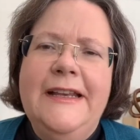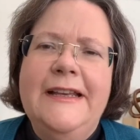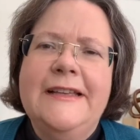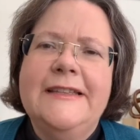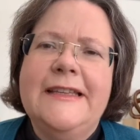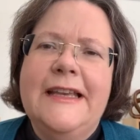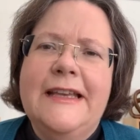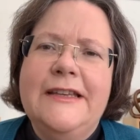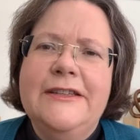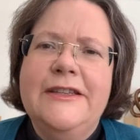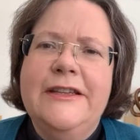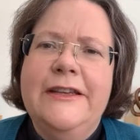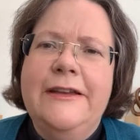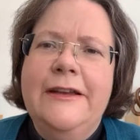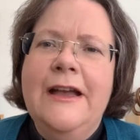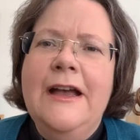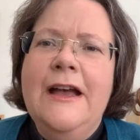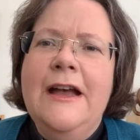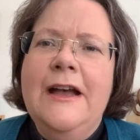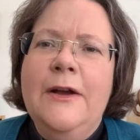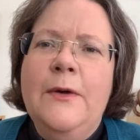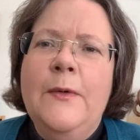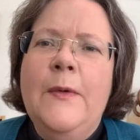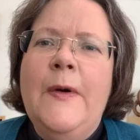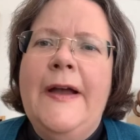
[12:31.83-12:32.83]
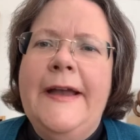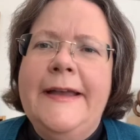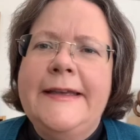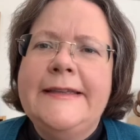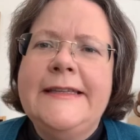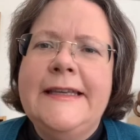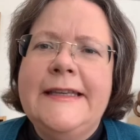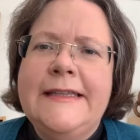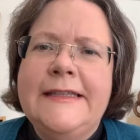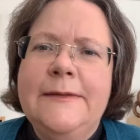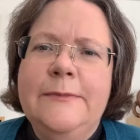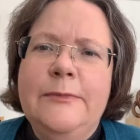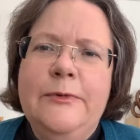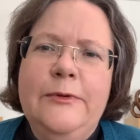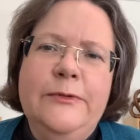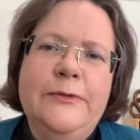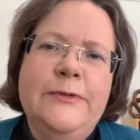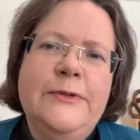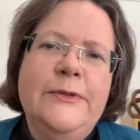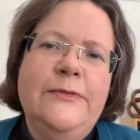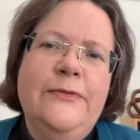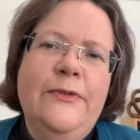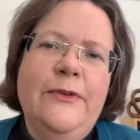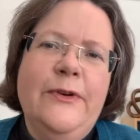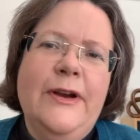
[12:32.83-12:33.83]
It's actually quite accessible
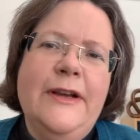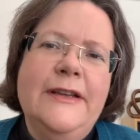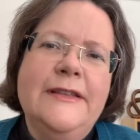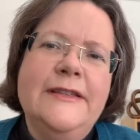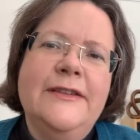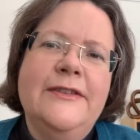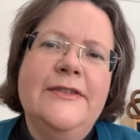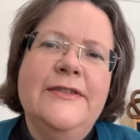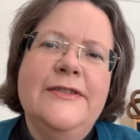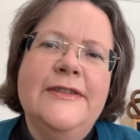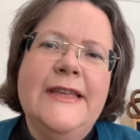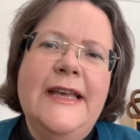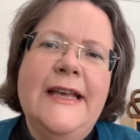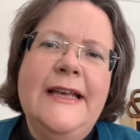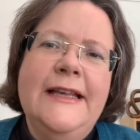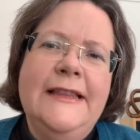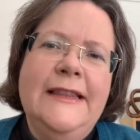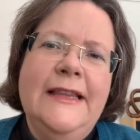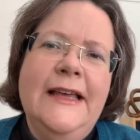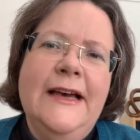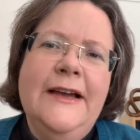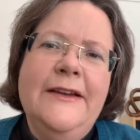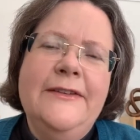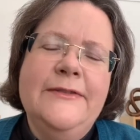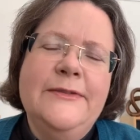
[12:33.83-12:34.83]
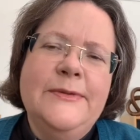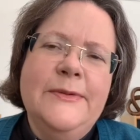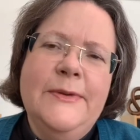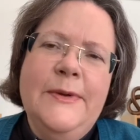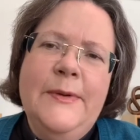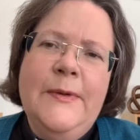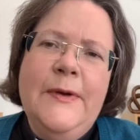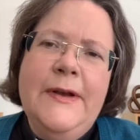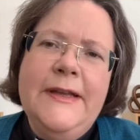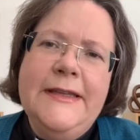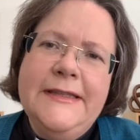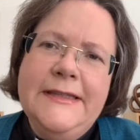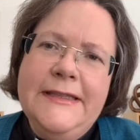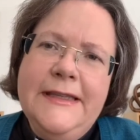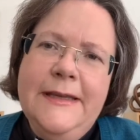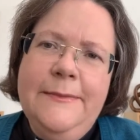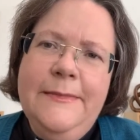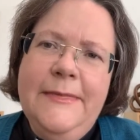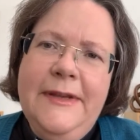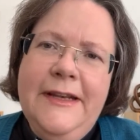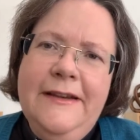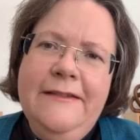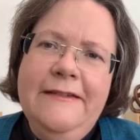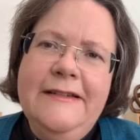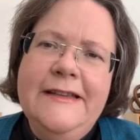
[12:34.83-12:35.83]
for us because their lives were quite
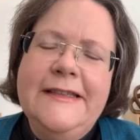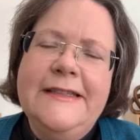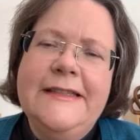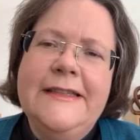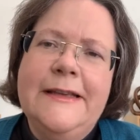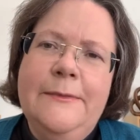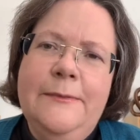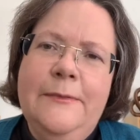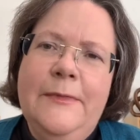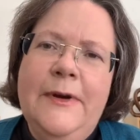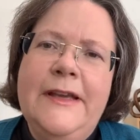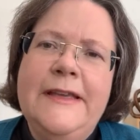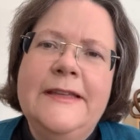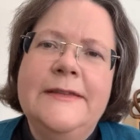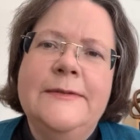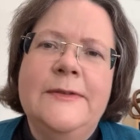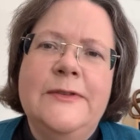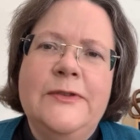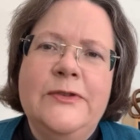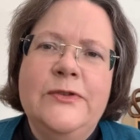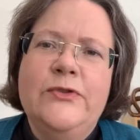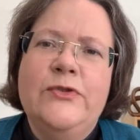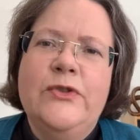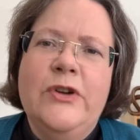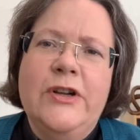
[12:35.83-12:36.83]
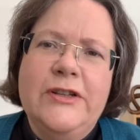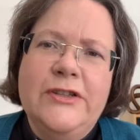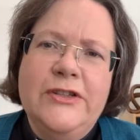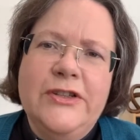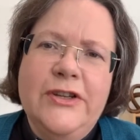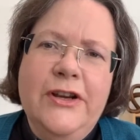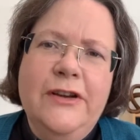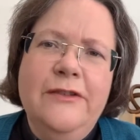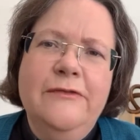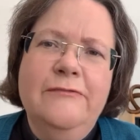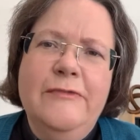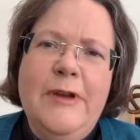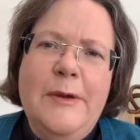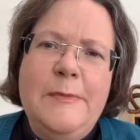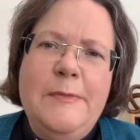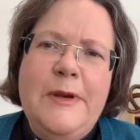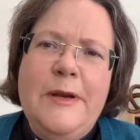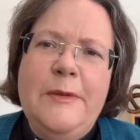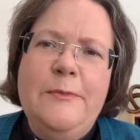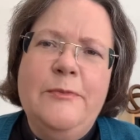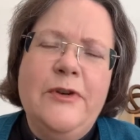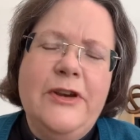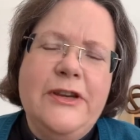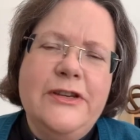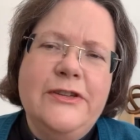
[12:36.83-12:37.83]
similar in some ways, in structure,
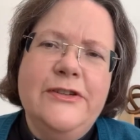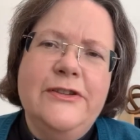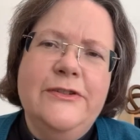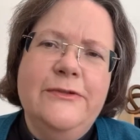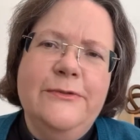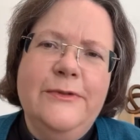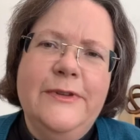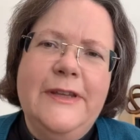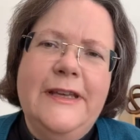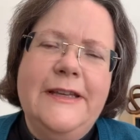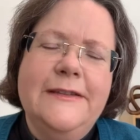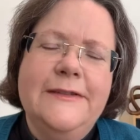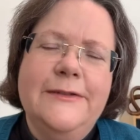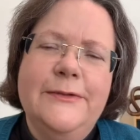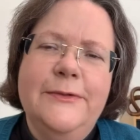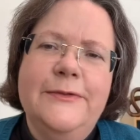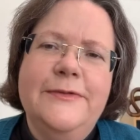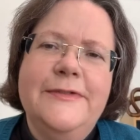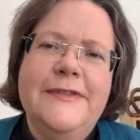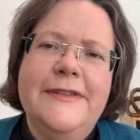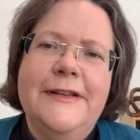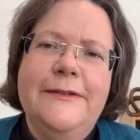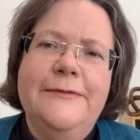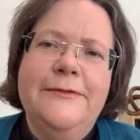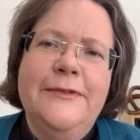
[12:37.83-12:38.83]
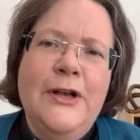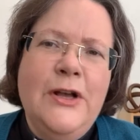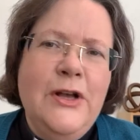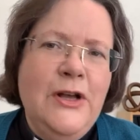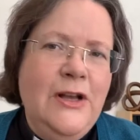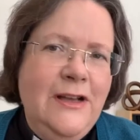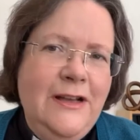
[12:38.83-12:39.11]
Roman oppression, all that sort of stuff.